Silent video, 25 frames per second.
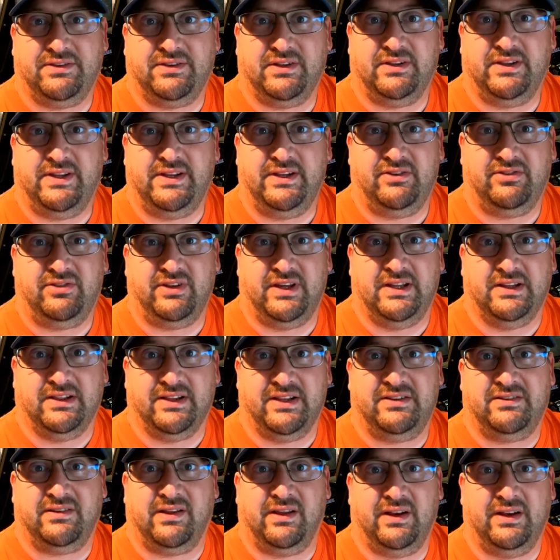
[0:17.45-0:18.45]
the links and
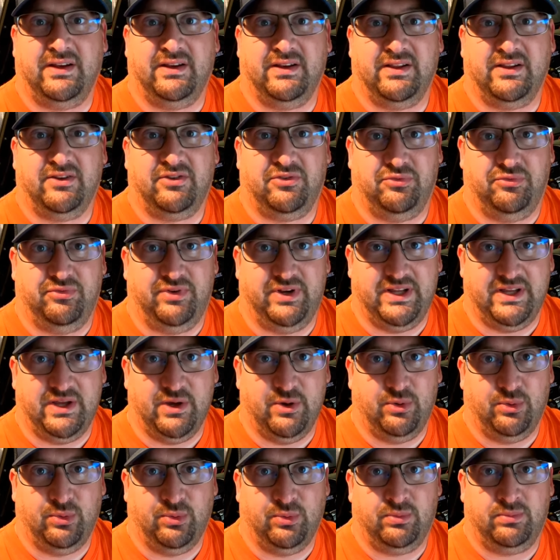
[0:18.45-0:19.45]
let's get into this
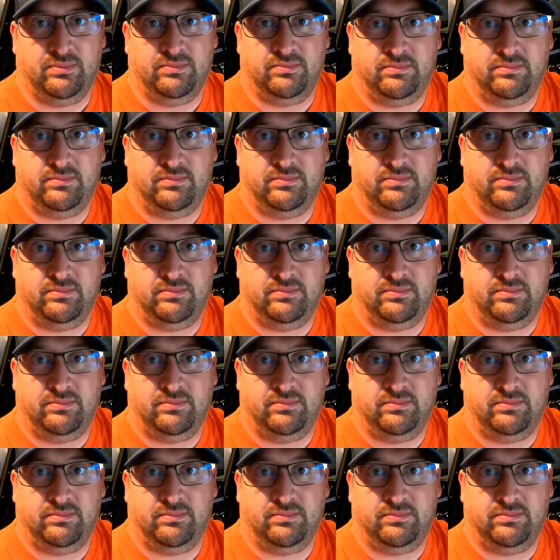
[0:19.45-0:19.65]
video.